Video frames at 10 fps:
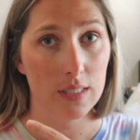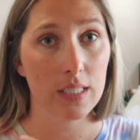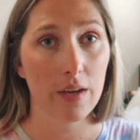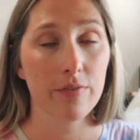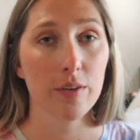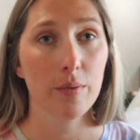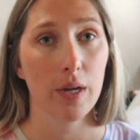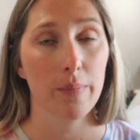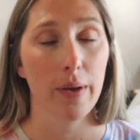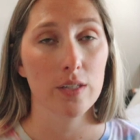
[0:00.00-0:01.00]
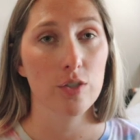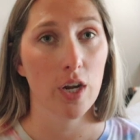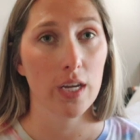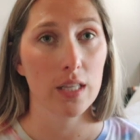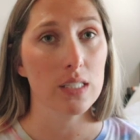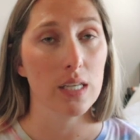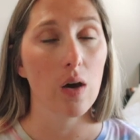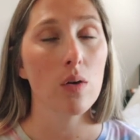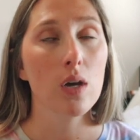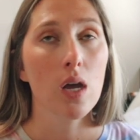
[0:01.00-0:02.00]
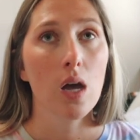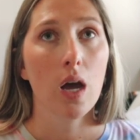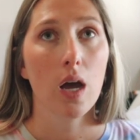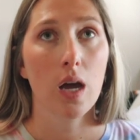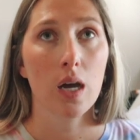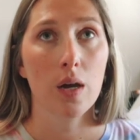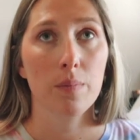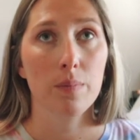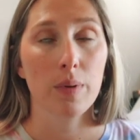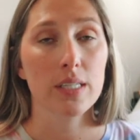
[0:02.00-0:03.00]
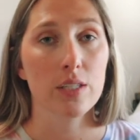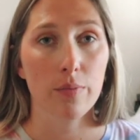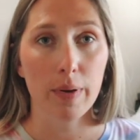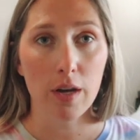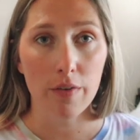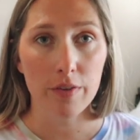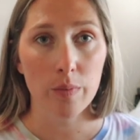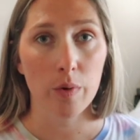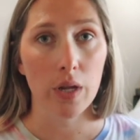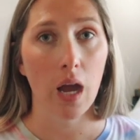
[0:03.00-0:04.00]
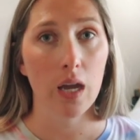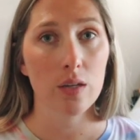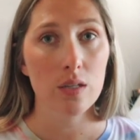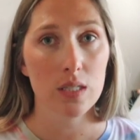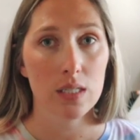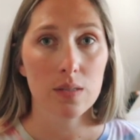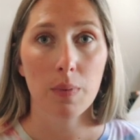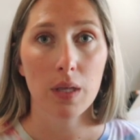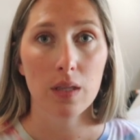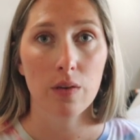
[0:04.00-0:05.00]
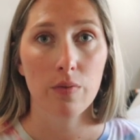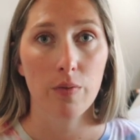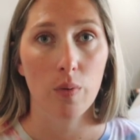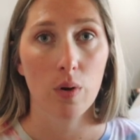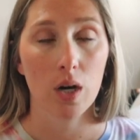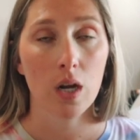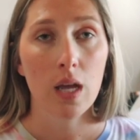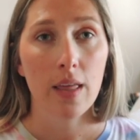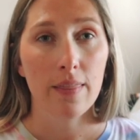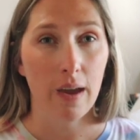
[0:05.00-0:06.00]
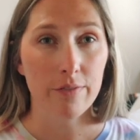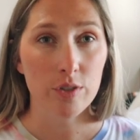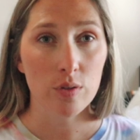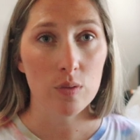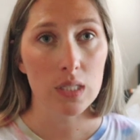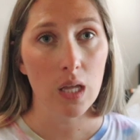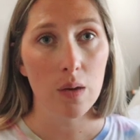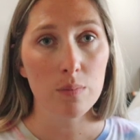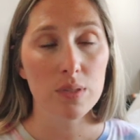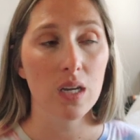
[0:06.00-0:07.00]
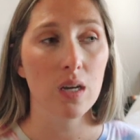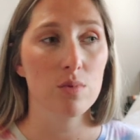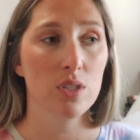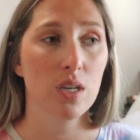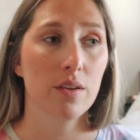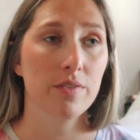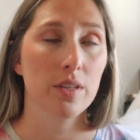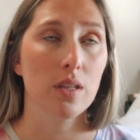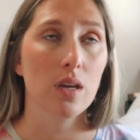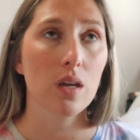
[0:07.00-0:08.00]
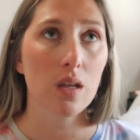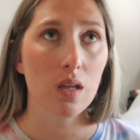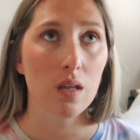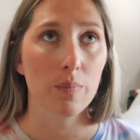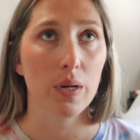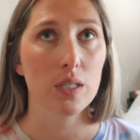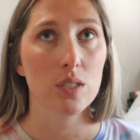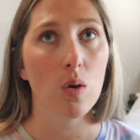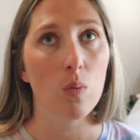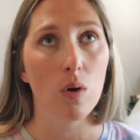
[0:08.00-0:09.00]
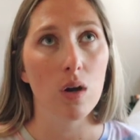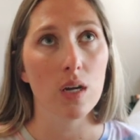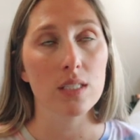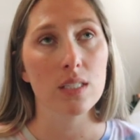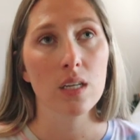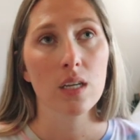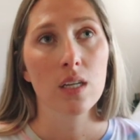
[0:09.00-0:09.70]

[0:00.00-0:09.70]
Definitely recommend trying these out. Um, I still have my coffee in the morning. I use these mainly for the afternoon slumps, like I'm just kind of feeling like, ugh, but I don't want